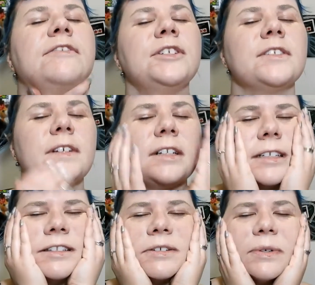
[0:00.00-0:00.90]
first of all,
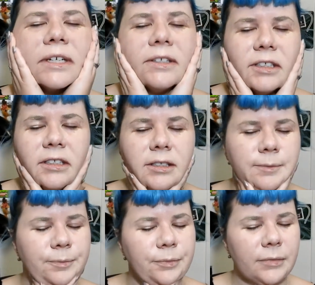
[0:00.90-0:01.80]
it's quicker
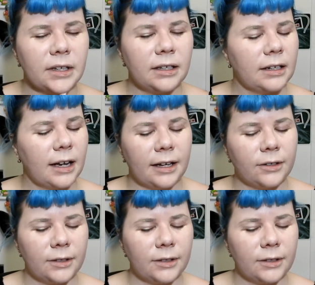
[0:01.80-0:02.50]
and I